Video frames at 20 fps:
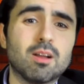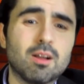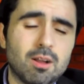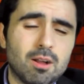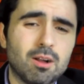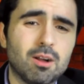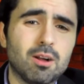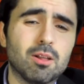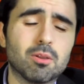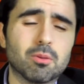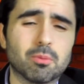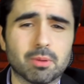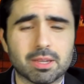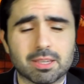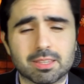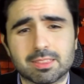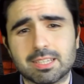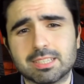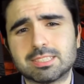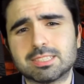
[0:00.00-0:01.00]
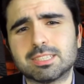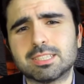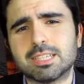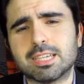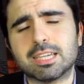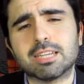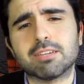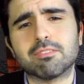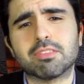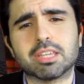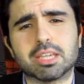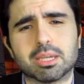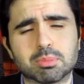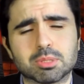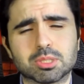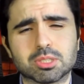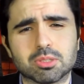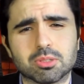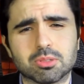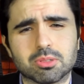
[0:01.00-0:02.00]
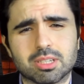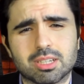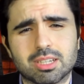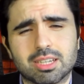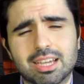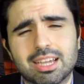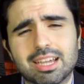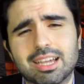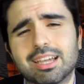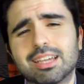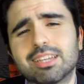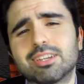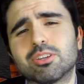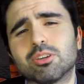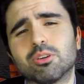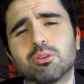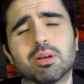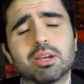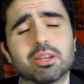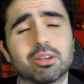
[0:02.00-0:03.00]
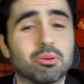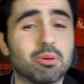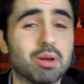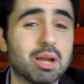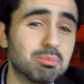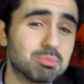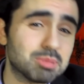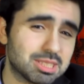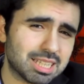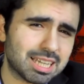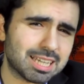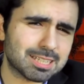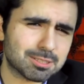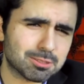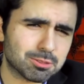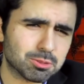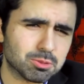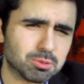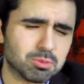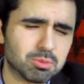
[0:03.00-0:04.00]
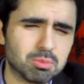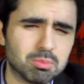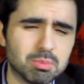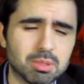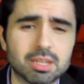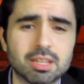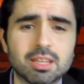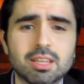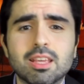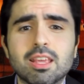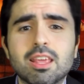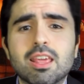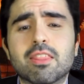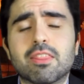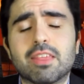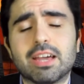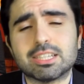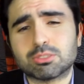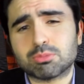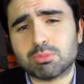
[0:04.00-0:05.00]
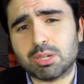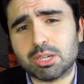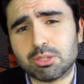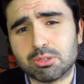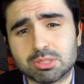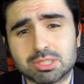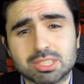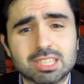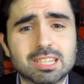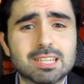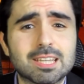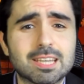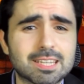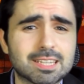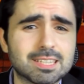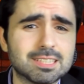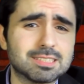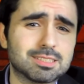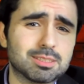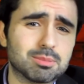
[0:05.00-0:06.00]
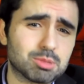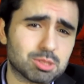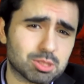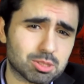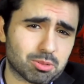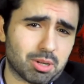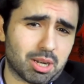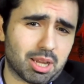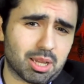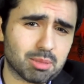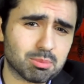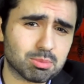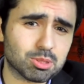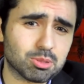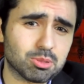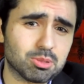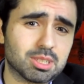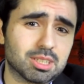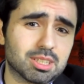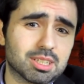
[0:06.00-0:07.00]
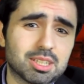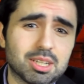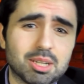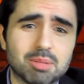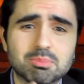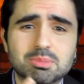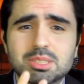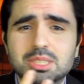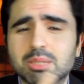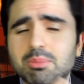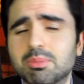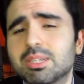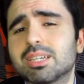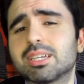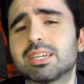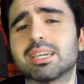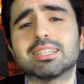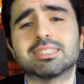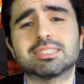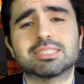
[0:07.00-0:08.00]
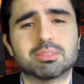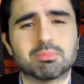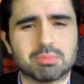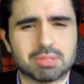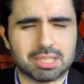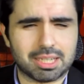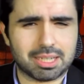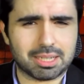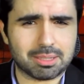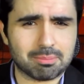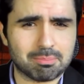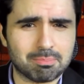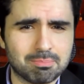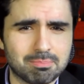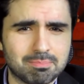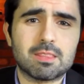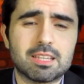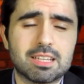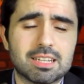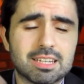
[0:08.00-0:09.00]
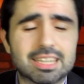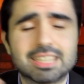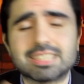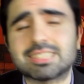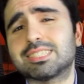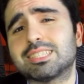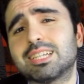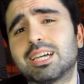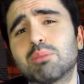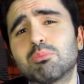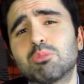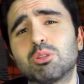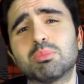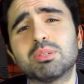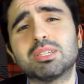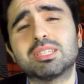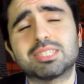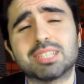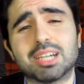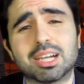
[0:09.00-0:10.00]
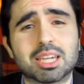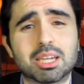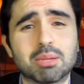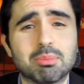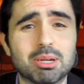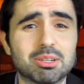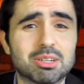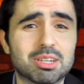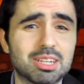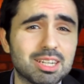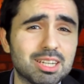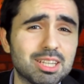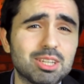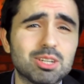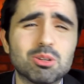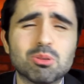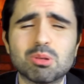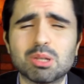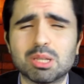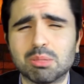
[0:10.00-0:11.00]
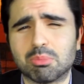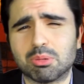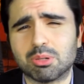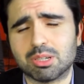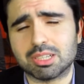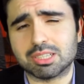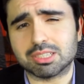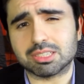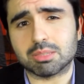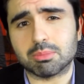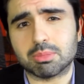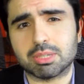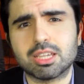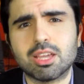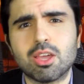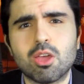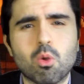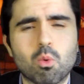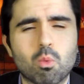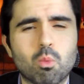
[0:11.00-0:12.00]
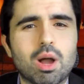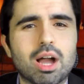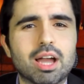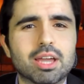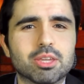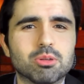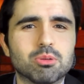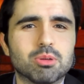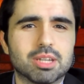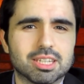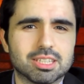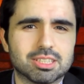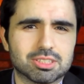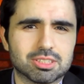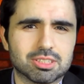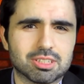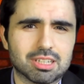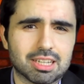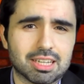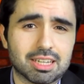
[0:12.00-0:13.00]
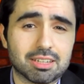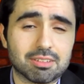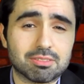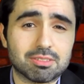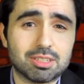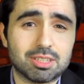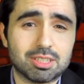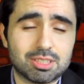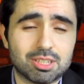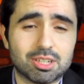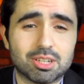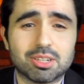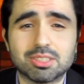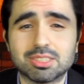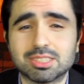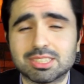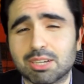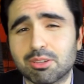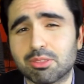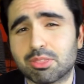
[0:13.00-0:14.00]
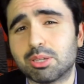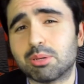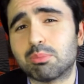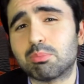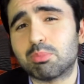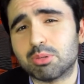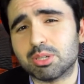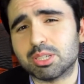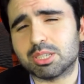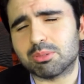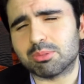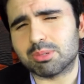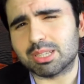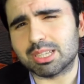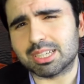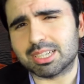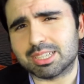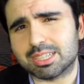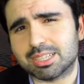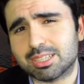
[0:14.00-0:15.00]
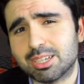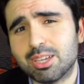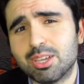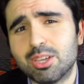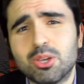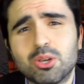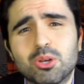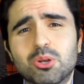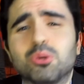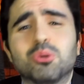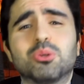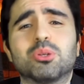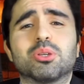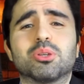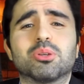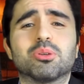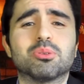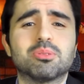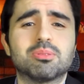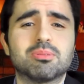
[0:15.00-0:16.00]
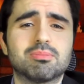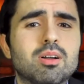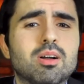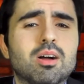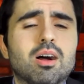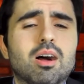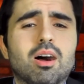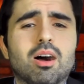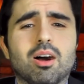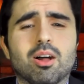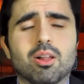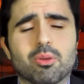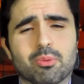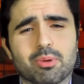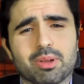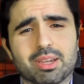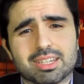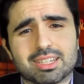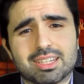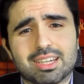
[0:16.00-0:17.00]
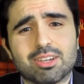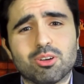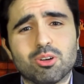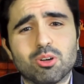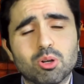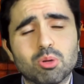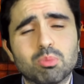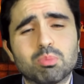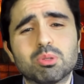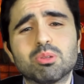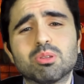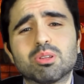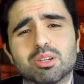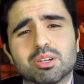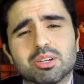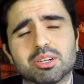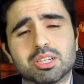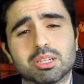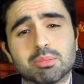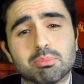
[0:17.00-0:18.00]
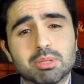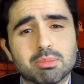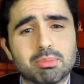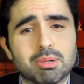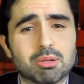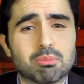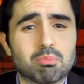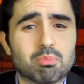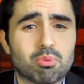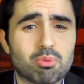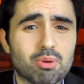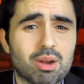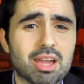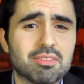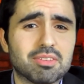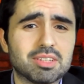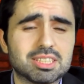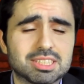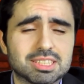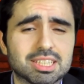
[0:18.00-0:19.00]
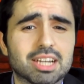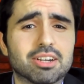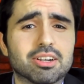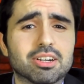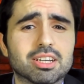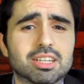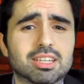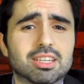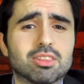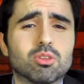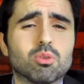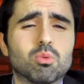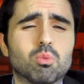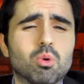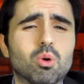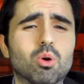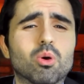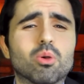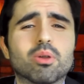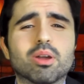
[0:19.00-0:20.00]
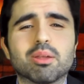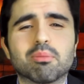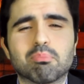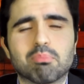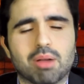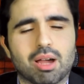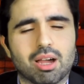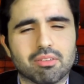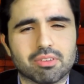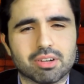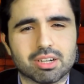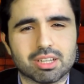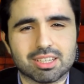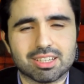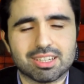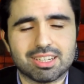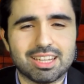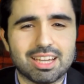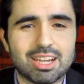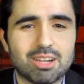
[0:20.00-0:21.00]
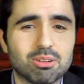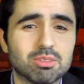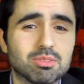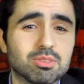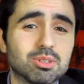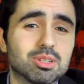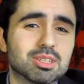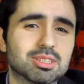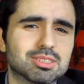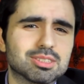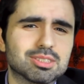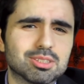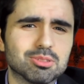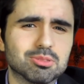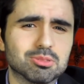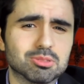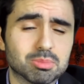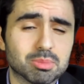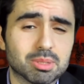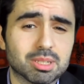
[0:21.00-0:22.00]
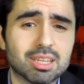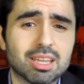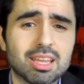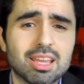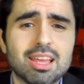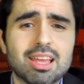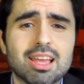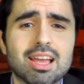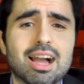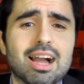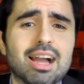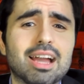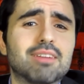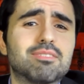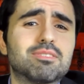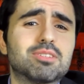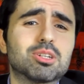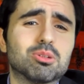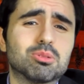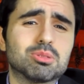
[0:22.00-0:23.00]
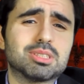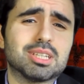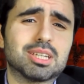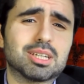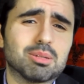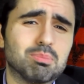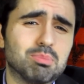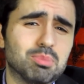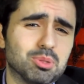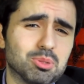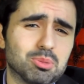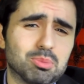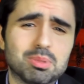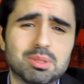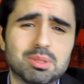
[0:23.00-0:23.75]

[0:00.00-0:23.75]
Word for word: Alright, that's the end of the episode. I, I, know, I know, I'm sad too, but that's why you should like and subscribe so you can come see me again sometime. Next time we'll be talking about neoliberalism and why you hate your life. Turns out they're pretty related. Who knew? Alright, I hope you learned a bit about private charity and the war on poverty. Now, if you'll excuse me, I have to go take a poop.